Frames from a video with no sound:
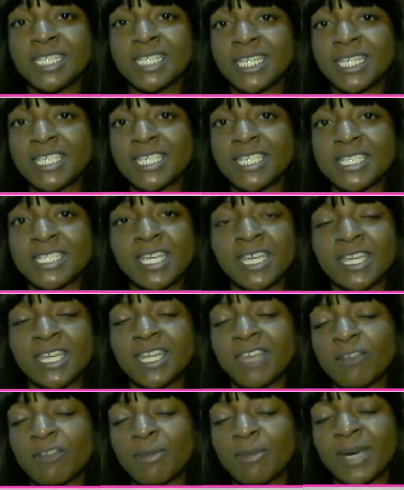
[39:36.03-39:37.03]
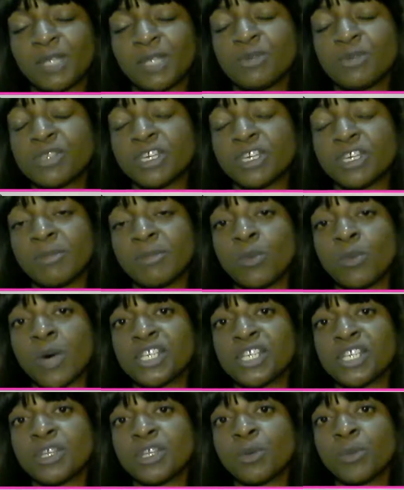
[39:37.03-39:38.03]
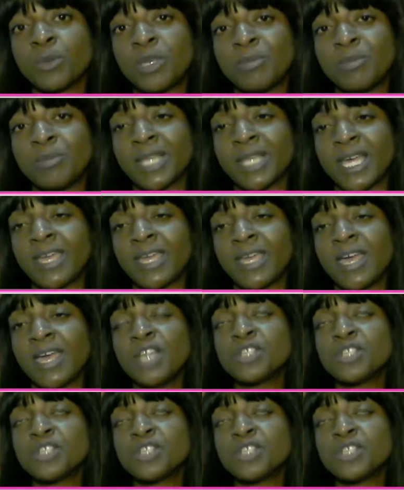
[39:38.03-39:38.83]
listening and everybody who's going to be watching the replay